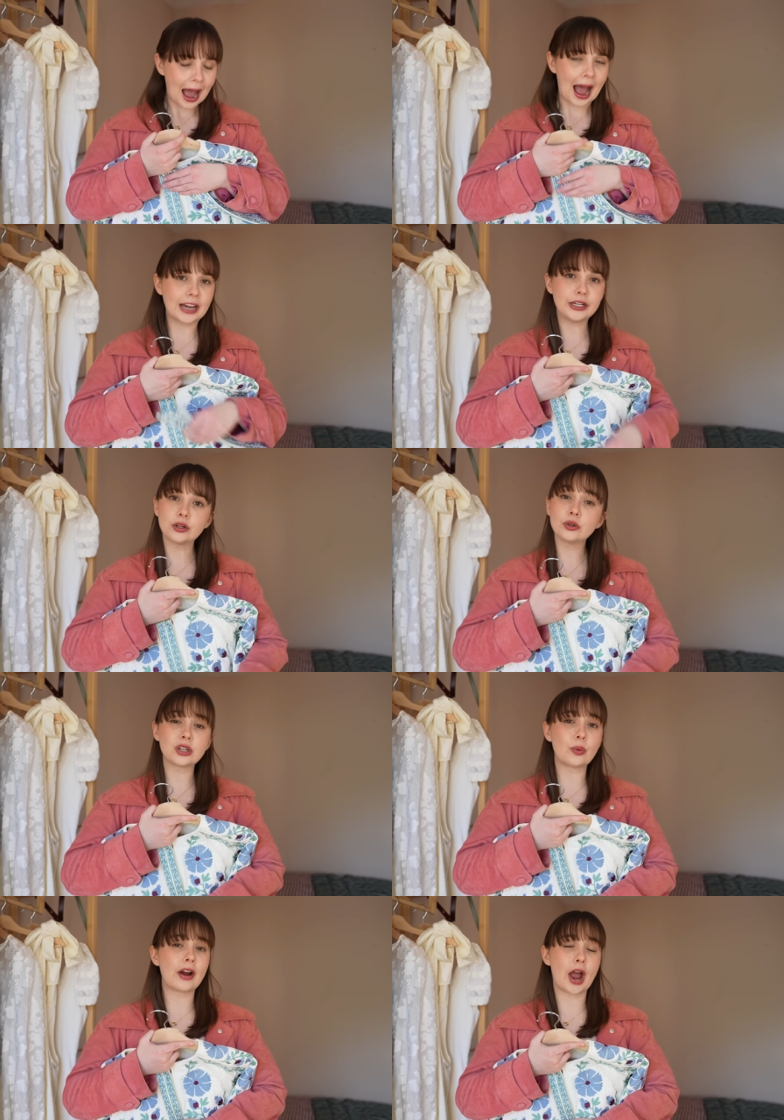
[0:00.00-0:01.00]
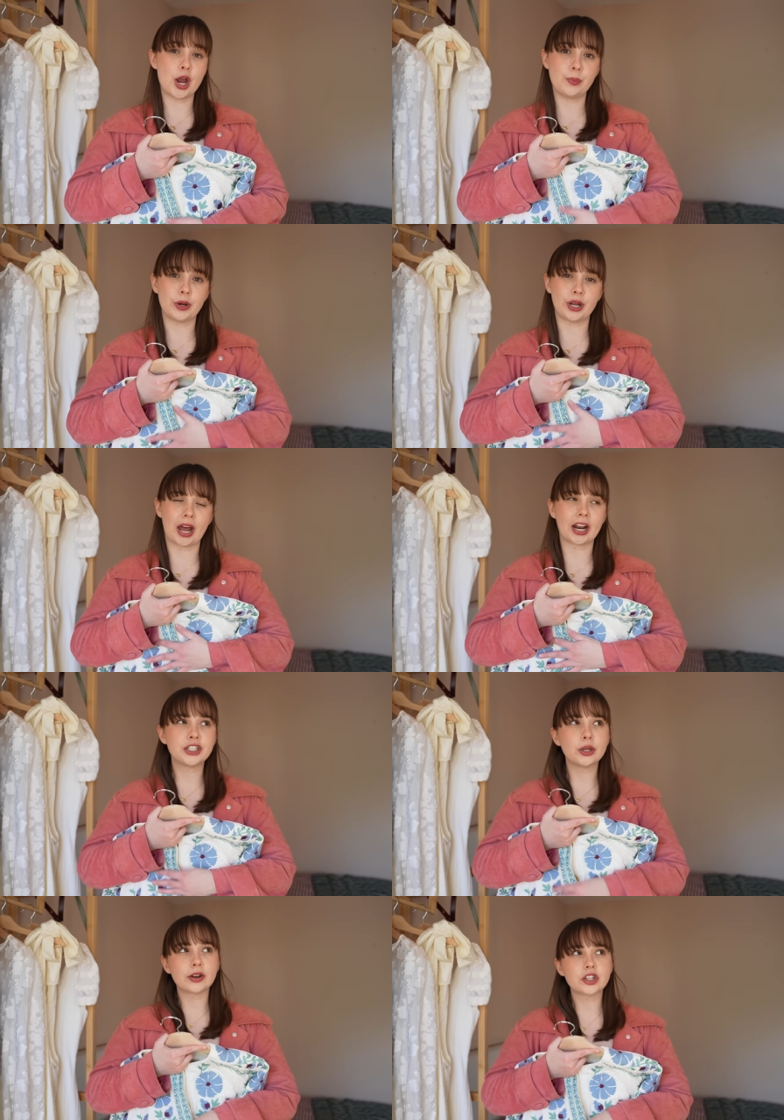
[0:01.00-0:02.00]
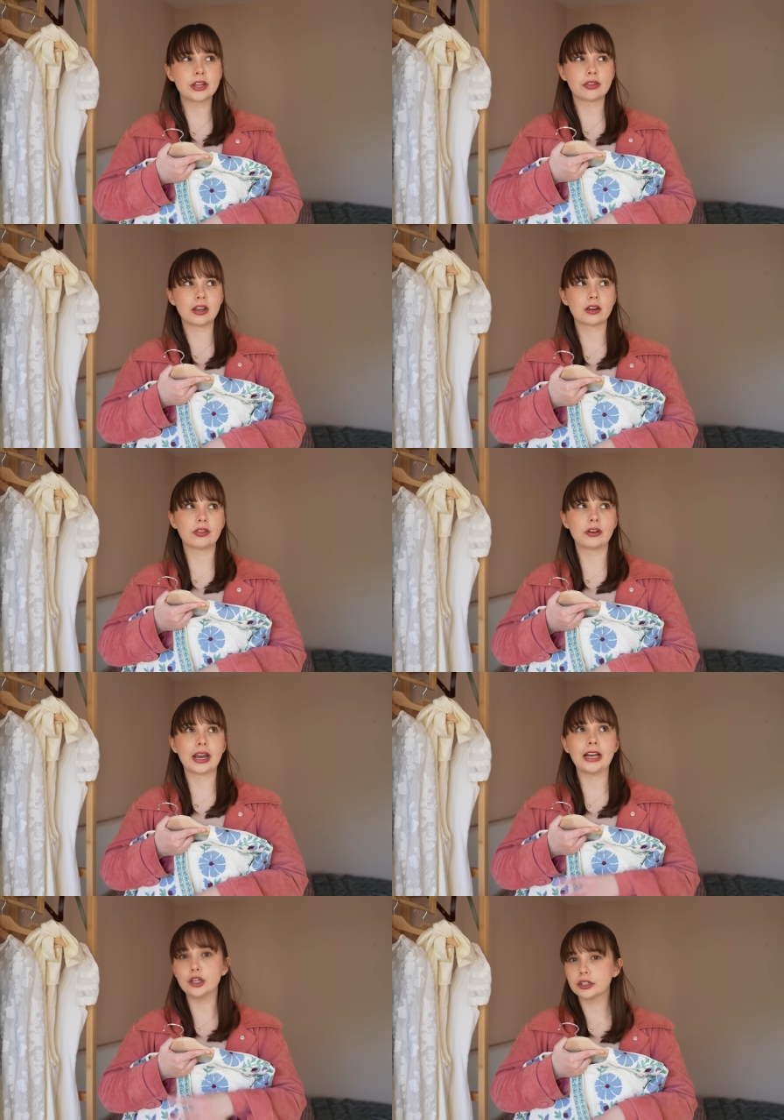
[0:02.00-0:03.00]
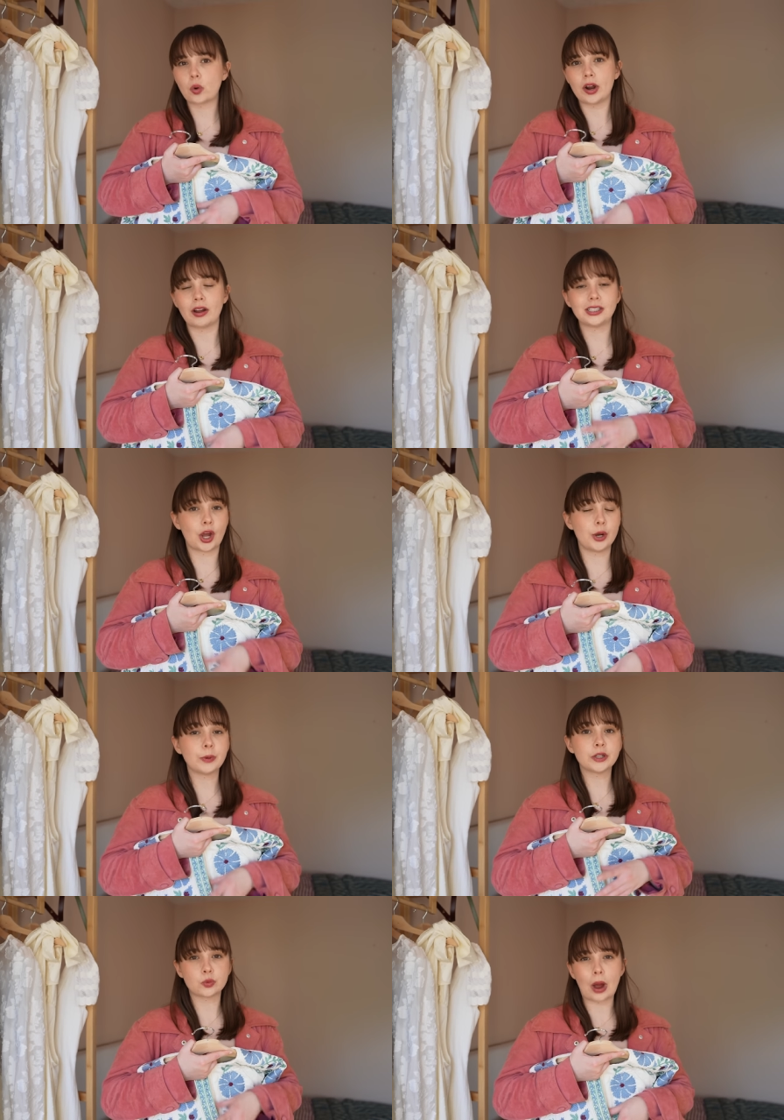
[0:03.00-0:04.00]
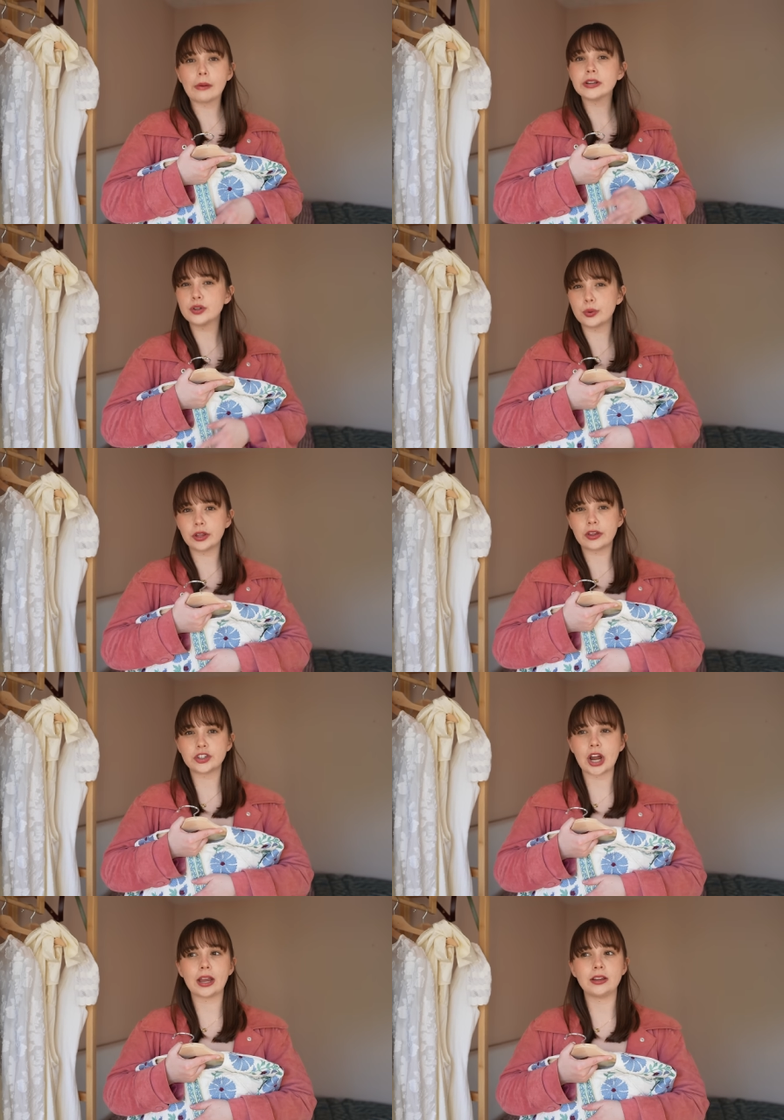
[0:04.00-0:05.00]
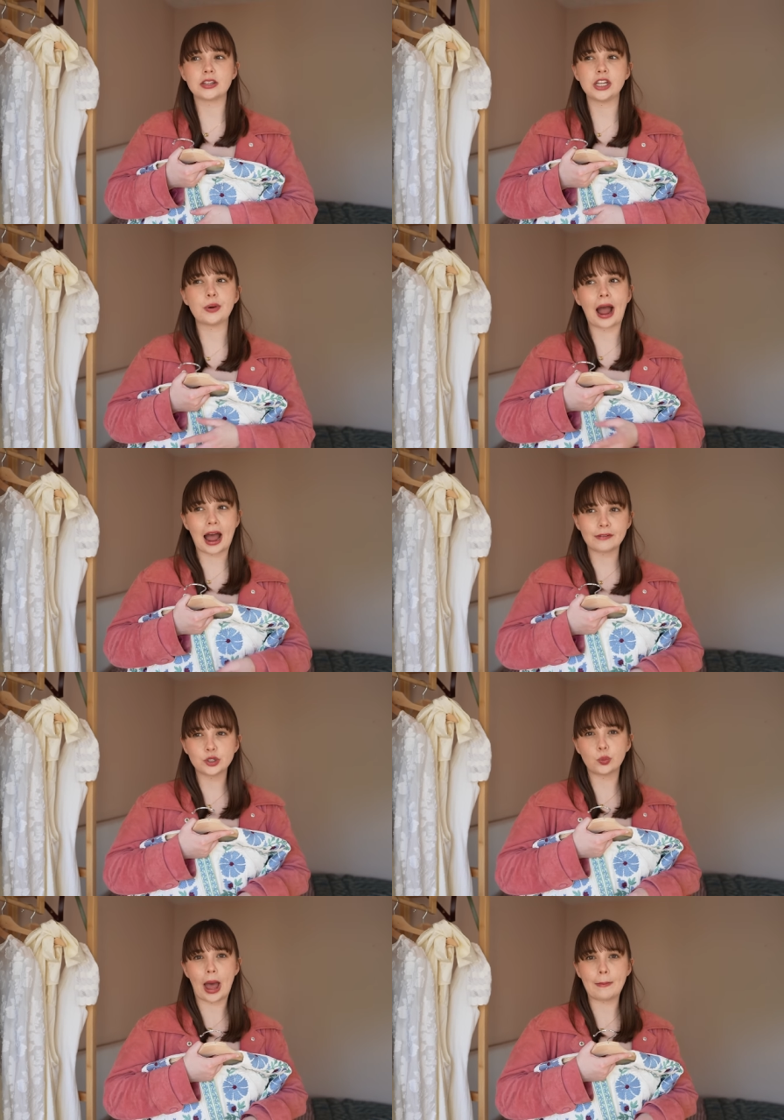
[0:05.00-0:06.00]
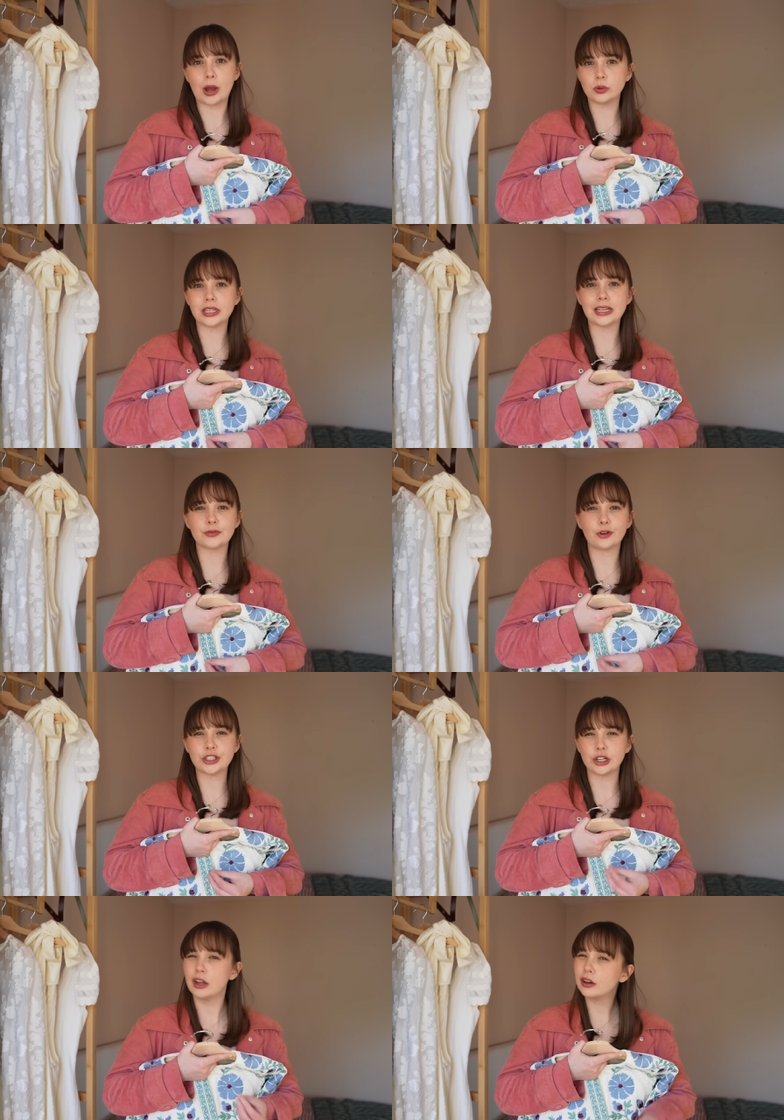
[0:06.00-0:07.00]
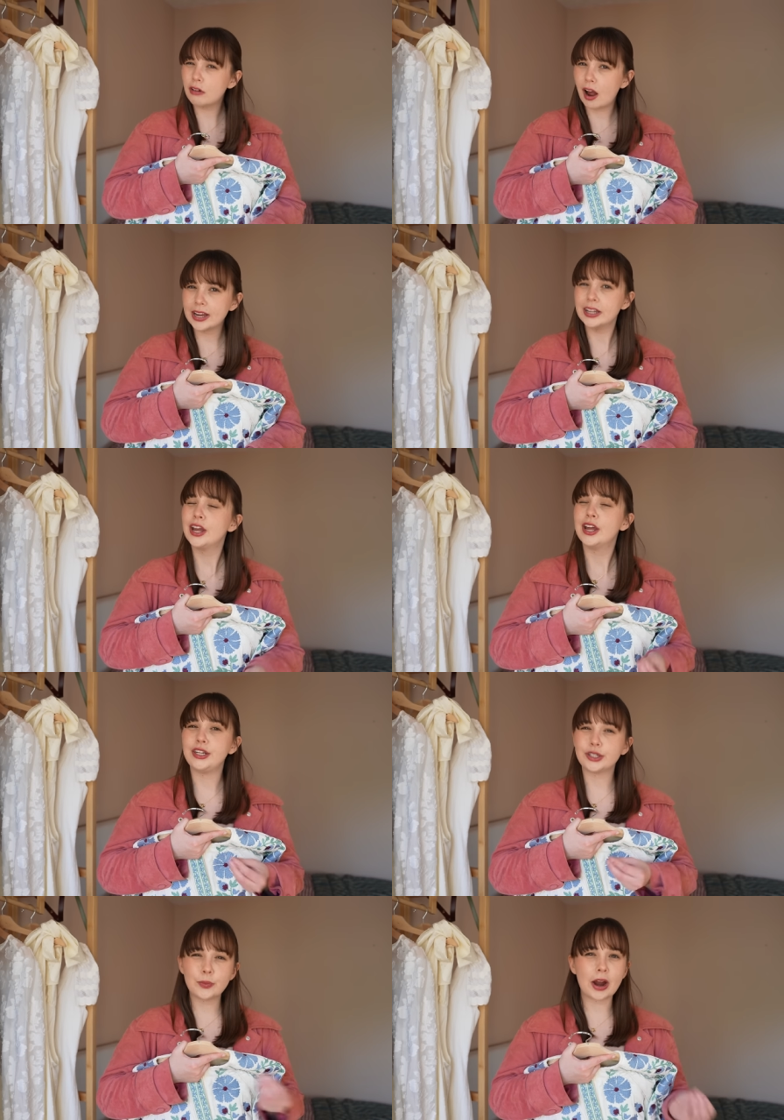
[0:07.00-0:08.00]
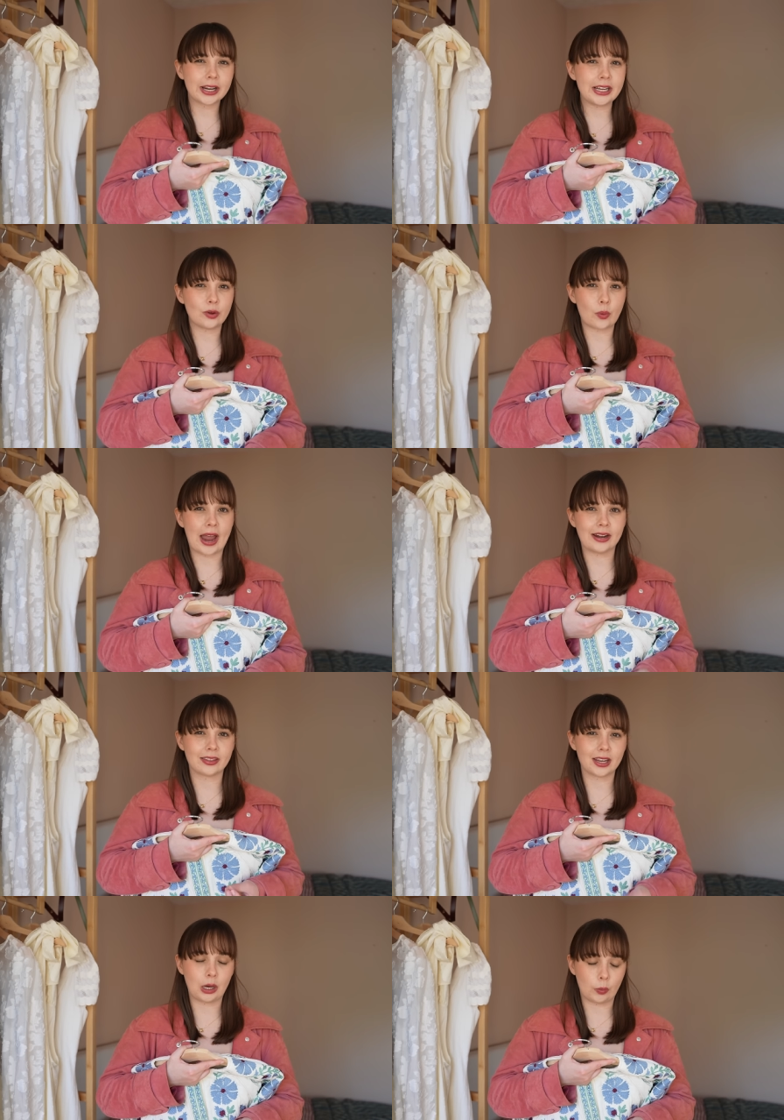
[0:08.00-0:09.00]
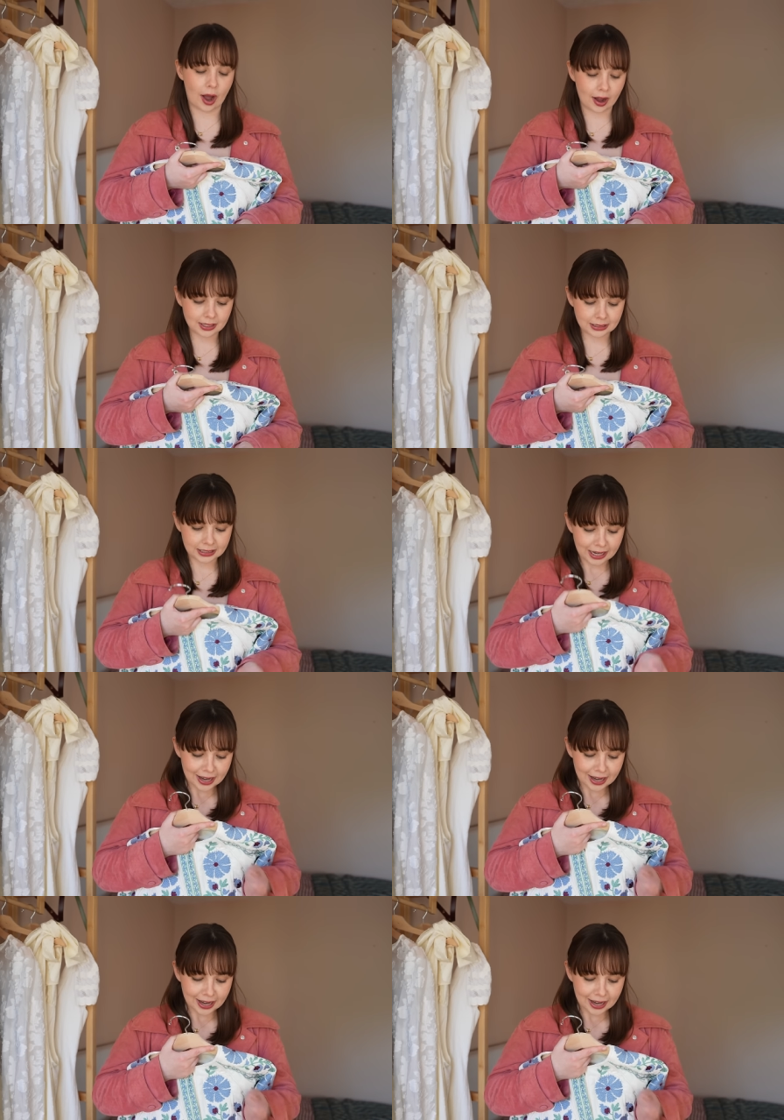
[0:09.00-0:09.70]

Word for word: And you can also wear it open, and I do actually think that it looks quite nice open as well. It's not one of those jackets that you have to wear belted for it to look right. You can wear it either way, and I think it works.